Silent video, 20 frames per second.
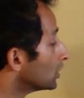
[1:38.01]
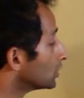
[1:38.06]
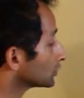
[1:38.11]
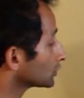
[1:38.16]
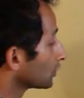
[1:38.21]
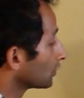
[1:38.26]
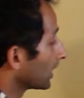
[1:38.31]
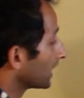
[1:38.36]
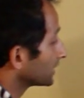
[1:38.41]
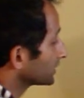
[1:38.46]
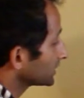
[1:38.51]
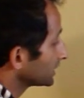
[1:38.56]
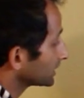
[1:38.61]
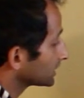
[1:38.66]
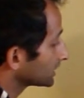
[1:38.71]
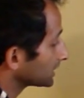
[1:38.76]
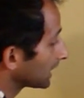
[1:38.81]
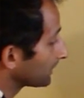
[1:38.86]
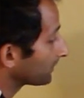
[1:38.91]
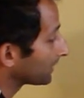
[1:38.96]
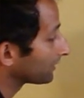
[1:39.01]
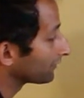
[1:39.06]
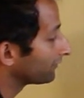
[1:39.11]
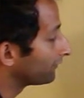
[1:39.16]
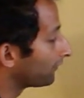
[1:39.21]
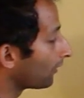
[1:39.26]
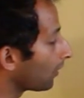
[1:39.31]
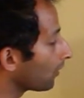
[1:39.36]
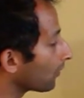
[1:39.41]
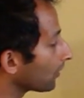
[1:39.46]
So as she's stepping
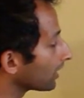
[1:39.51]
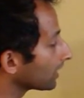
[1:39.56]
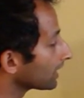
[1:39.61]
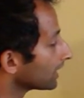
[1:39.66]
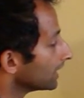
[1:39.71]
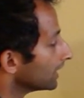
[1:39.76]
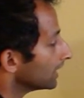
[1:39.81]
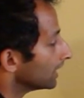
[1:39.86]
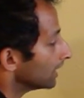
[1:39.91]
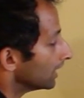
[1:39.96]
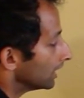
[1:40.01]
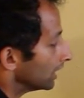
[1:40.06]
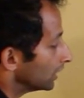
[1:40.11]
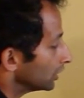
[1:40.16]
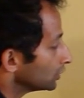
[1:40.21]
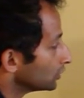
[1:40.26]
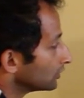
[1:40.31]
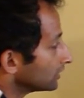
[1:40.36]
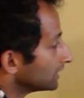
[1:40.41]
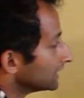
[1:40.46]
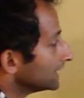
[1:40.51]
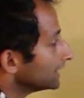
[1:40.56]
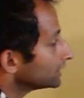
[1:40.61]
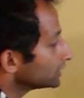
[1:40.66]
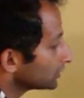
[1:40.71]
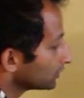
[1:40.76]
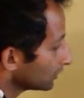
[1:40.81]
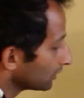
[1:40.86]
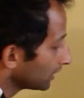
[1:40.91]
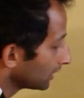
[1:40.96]
forward, you
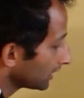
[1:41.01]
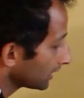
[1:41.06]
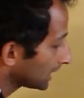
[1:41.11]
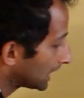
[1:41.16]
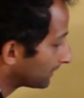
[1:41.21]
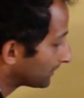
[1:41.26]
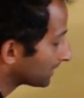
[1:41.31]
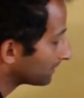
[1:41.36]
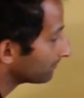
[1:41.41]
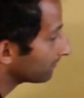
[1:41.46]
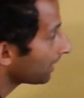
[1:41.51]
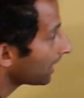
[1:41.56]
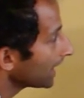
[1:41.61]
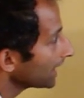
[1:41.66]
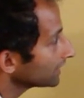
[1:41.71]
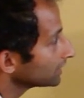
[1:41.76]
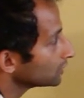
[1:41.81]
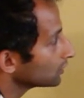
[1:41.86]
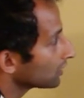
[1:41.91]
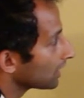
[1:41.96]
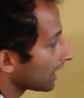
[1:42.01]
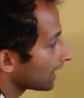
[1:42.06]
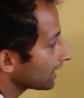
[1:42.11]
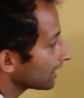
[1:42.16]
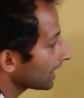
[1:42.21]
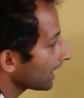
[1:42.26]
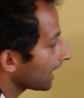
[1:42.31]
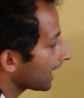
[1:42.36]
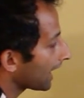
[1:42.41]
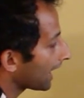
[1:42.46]
need to keep in mind, you
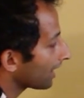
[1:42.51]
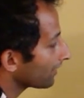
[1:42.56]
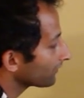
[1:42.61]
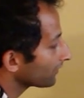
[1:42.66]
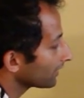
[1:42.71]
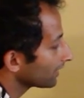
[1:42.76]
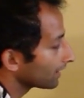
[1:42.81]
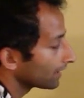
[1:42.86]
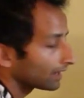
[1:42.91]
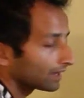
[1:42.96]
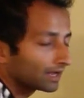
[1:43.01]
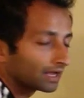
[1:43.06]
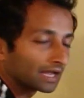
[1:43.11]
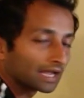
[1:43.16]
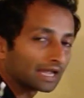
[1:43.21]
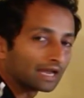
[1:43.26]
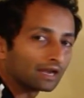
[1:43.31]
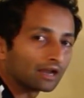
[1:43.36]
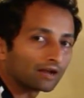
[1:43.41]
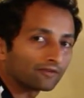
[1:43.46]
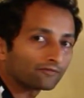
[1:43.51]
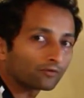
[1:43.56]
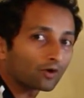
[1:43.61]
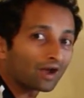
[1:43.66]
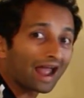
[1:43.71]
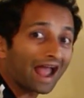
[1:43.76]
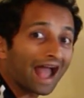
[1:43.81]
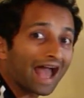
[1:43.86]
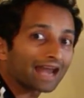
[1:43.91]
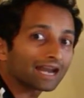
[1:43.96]
gotta have enough
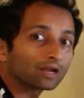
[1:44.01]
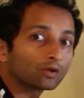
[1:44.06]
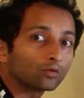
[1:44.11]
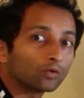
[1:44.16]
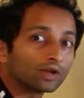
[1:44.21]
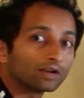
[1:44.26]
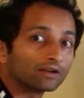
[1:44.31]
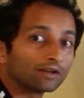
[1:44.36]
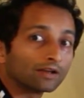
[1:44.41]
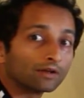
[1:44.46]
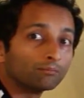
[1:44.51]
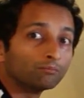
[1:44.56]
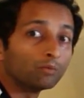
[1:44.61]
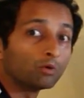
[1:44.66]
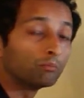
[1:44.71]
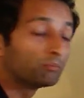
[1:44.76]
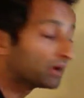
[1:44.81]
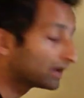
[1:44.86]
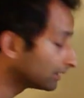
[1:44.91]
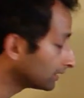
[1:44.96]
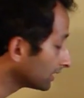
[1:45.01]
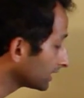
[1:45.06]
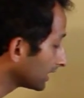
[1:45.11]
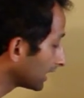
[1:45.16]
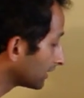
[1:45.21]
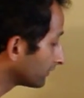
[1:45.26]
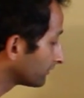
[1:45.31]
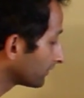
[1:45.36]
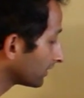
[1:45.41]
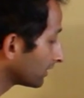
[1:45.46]
or adequate
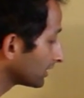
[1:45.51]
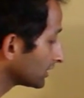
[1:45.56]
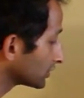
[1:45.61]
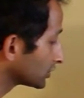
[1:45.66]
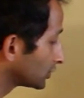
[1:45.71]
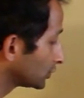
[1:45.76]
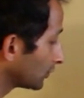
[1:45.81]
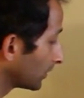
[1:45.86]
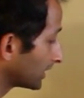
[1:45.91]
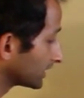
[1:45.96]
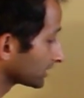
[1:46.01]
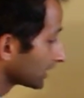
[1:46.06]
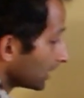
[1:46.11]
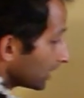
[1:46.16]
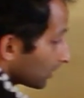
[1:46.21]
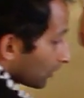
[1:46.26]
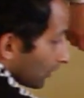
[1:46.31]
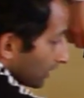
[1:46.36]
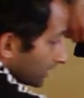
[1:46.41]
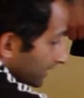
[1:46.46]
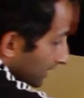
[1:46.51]
mobility at various joints. Go